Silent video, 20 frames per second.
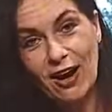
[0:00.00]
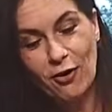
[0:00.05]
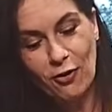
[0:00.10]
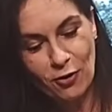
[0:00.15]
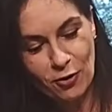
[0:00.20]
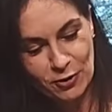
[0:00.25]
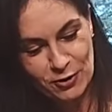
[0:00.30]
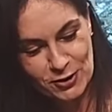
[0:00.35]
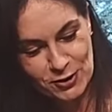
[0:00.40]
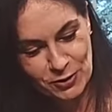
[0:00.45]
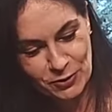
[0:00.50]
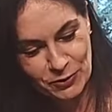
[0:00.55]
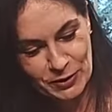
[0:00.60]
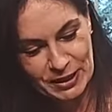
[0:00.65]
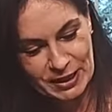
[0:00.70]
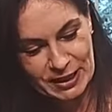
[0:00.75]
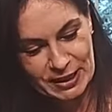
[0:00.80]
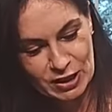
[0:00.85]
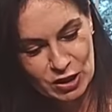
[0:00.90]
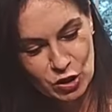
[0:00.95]
now also
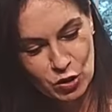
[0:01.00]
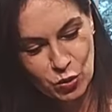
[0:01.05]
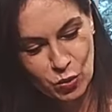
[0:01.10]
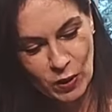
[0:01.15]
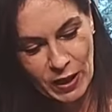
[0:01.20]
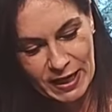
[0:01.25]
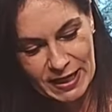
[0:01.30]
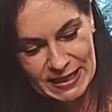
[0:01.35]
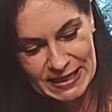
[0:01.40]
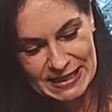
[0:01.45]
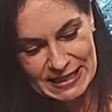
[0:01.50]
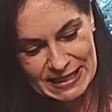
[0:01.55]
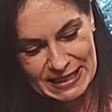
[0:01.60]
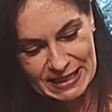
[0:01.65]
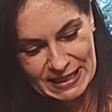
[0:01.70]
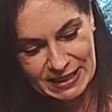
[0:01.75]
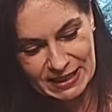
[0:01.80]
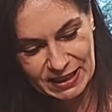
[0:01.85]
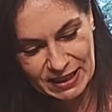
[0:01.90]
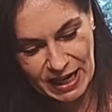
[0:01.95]
we need
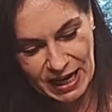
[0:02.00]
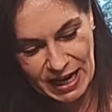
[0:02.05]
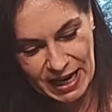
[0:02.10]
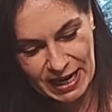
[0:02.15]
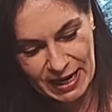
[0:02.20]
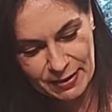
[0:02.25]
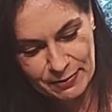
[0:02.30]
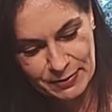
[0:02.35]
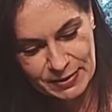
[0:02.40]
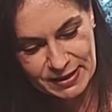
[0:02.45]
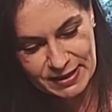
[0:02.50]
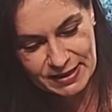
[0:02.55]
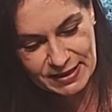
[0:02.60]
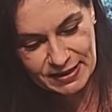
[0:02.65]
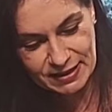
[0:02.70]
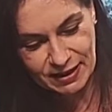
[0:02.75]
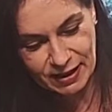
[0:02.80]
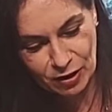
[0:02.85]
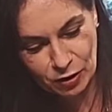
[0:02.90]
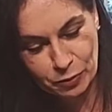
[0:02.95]
20
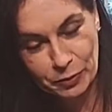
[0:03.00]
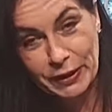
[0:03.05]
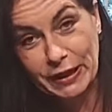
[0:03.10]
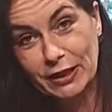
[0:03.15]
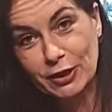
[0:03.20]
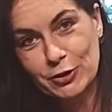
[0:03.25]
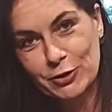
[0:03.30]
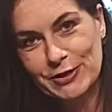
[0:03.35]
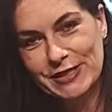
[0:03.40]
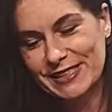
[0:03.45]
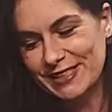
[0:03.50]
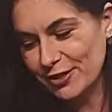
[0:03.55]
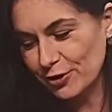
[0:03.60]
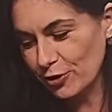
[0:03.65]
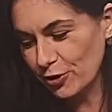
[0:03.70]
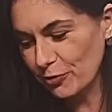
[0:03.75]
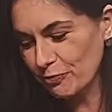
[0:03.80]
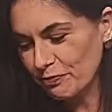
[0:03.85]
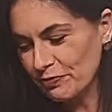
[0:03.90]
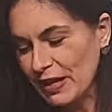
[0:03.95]
grams, I'll bring to
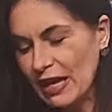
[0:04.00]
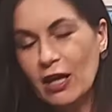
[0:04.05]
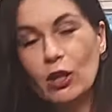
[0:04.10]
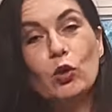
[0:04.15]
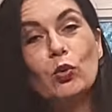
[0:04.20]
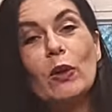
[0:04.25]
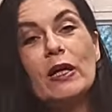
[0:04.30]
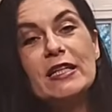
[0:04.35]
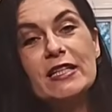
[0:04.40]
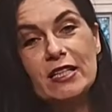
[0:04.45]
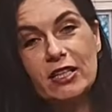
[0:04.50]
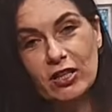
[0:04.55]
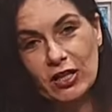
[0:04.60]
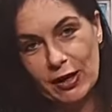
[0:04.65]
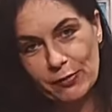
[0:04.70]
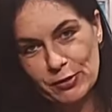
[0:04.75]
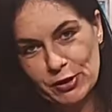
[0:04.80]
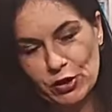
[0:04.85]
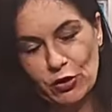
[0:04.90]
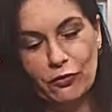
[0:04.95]
zero, 20
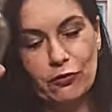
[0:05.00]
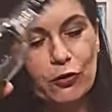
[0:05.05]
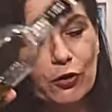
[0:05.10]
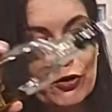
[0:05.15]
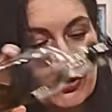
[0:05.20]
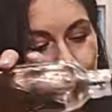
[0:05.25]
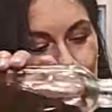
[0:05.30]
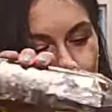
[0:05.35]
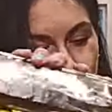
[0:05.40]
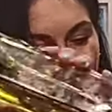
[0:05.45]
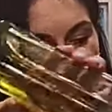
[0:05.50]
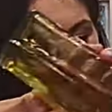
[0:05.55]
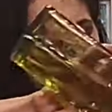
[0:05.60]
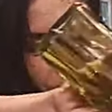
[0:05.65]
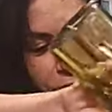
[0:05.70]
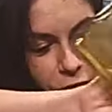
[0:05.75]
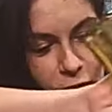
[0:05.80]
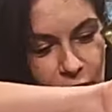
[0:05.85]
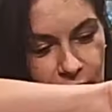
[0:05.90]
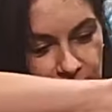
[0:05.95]
grams of good
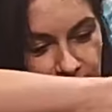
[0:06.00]
olive